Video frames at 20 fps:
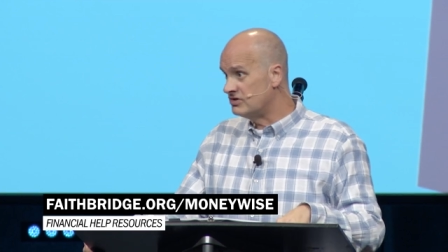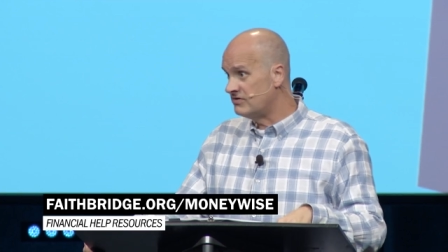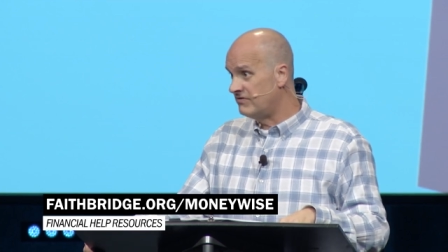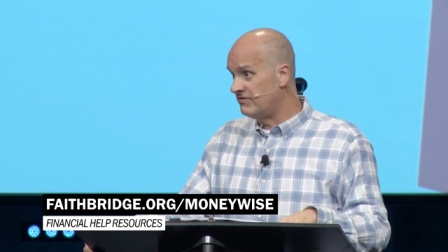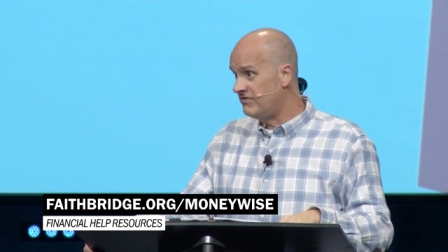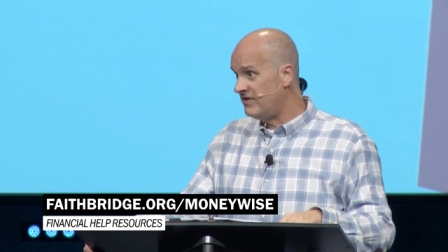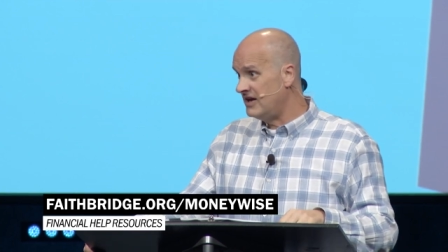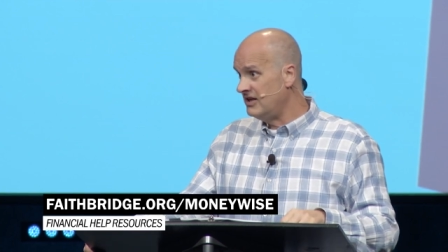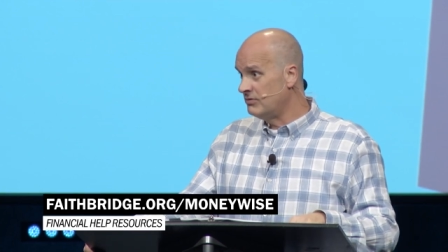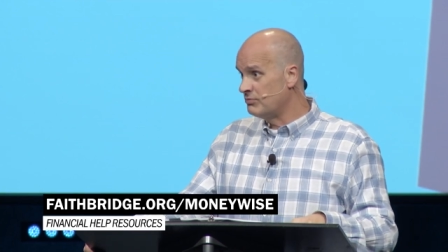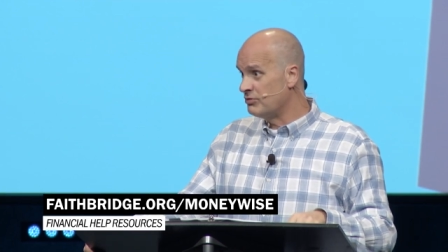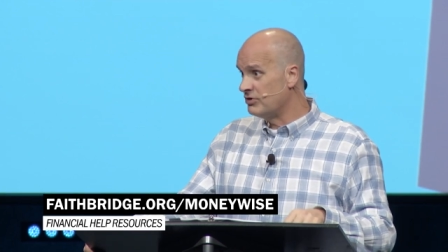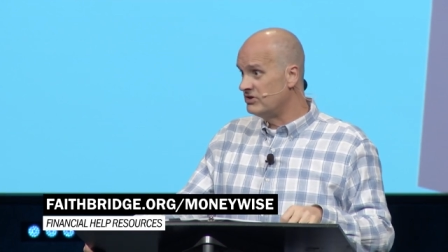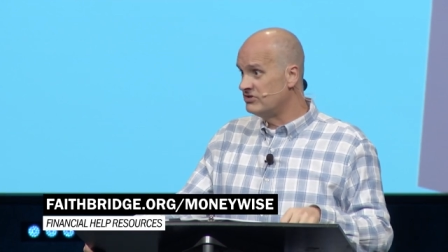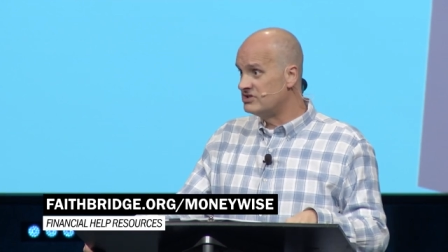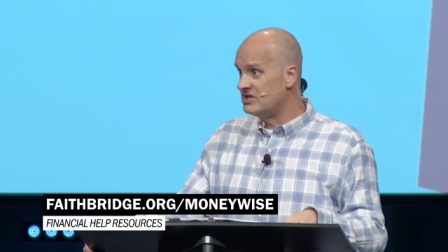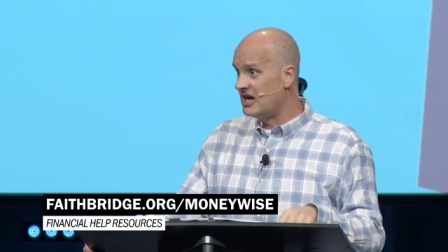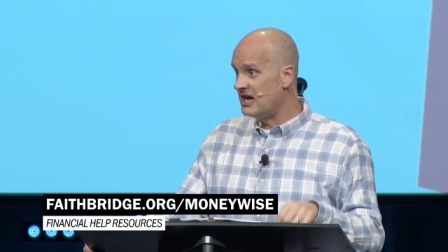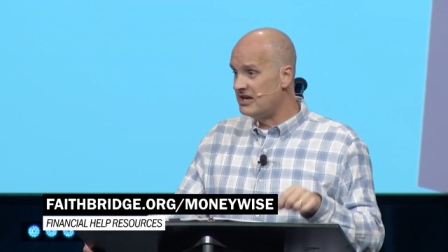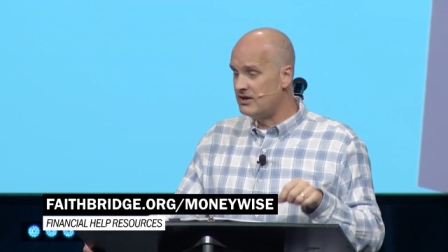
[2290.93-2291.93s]
faith
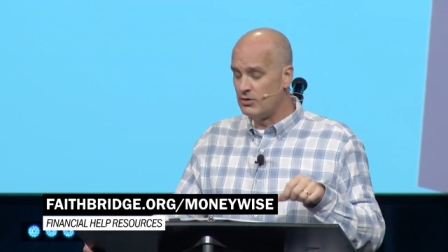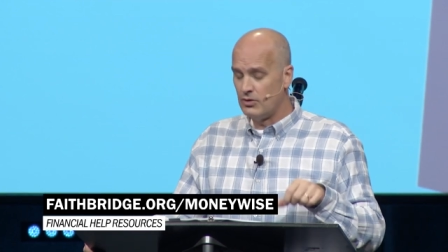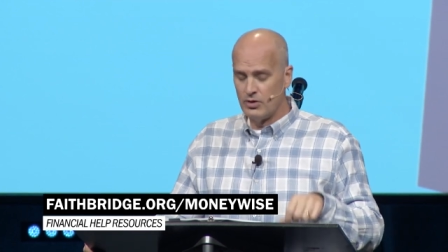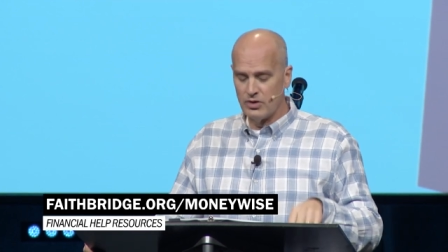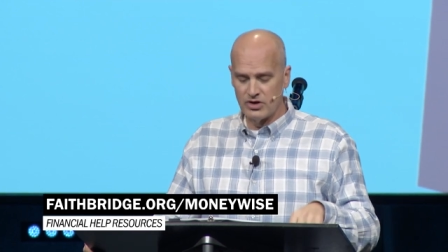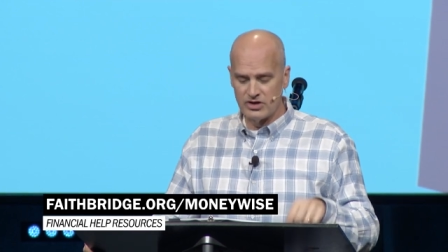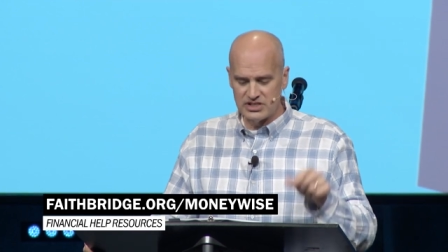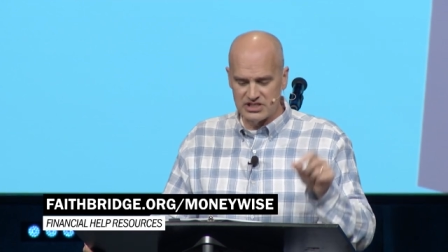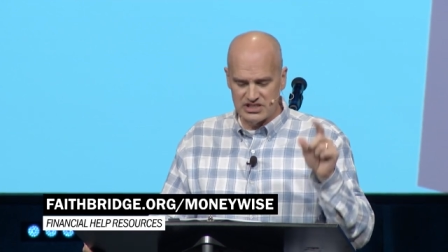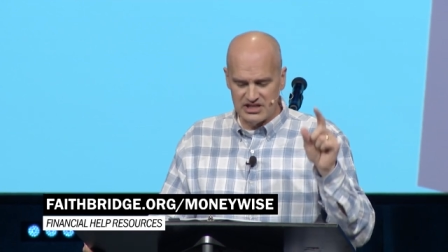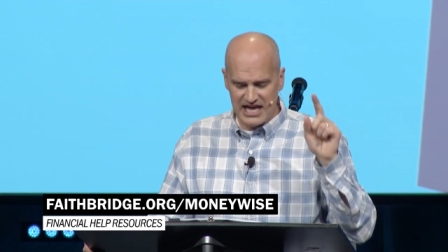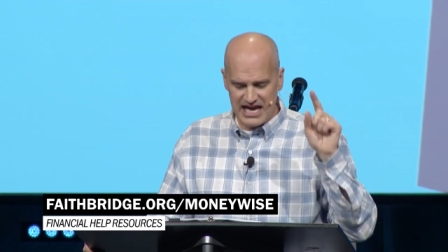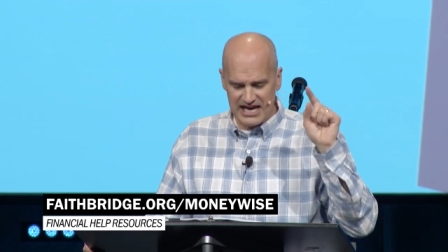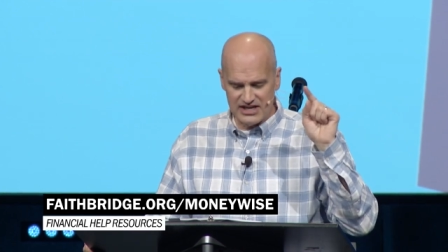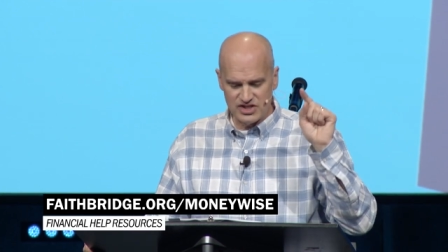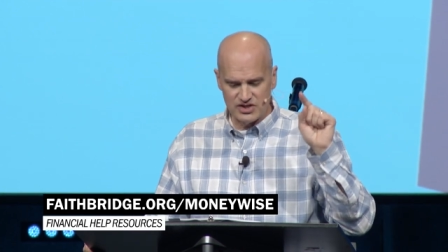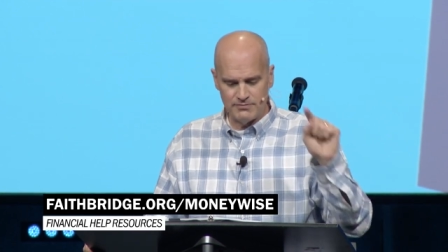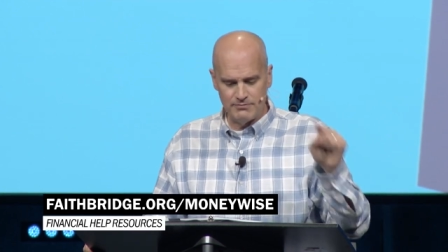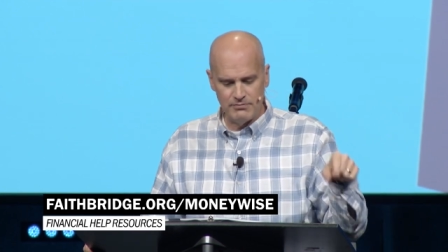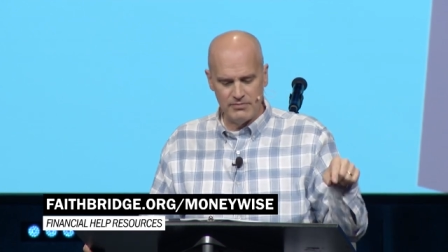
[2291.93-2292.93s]
bridge dot org
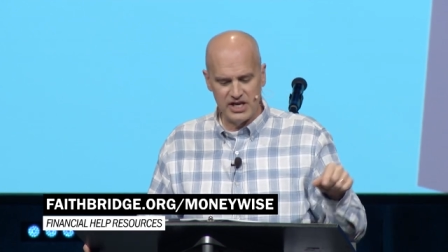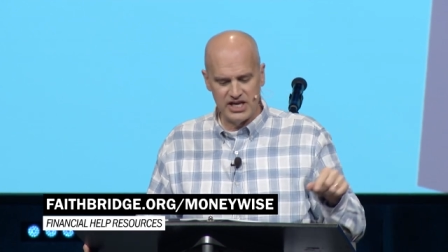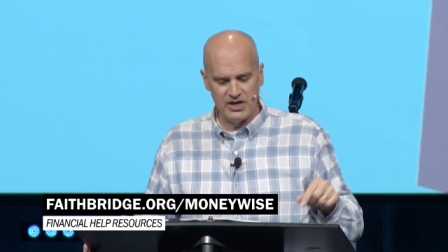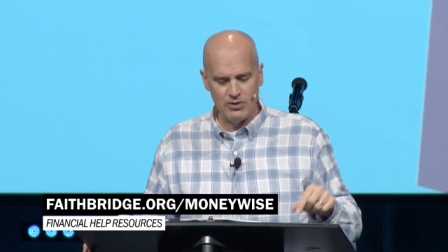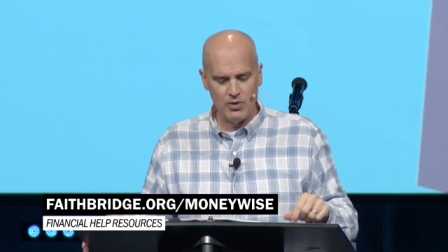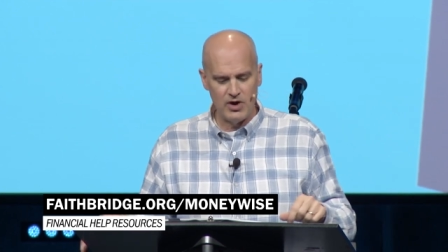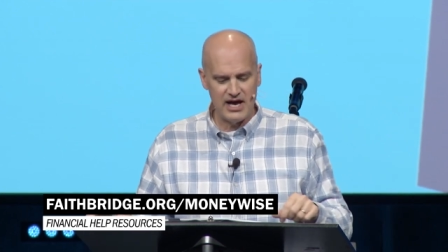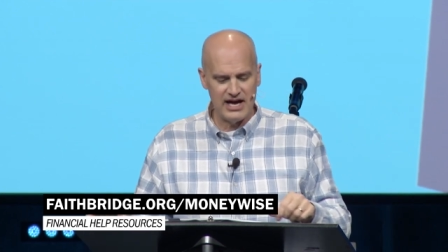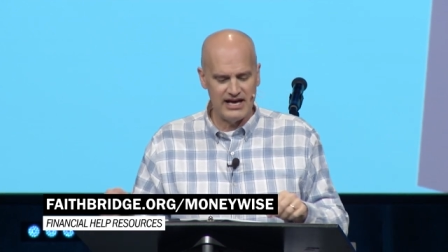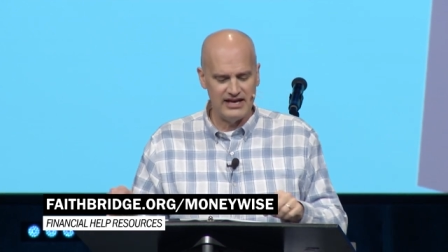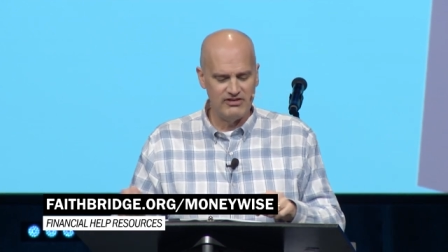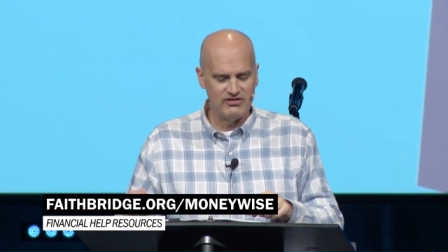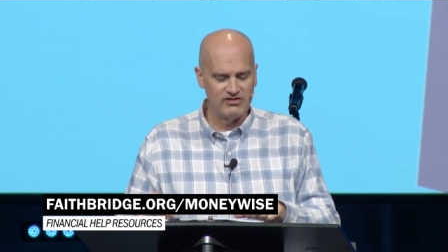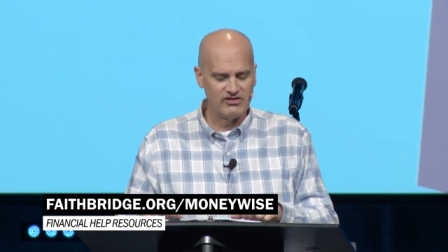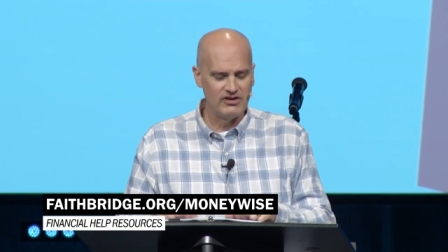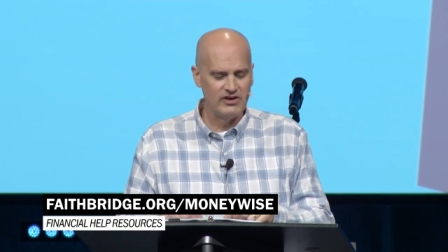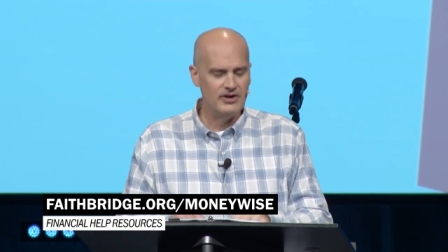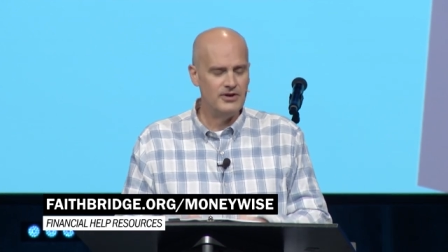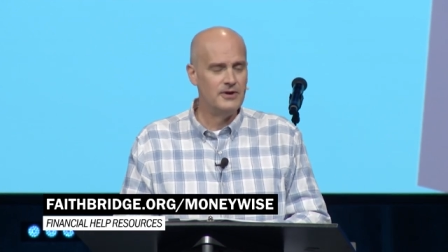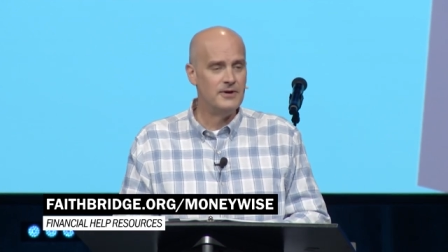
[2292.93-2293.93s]
slash moneywise,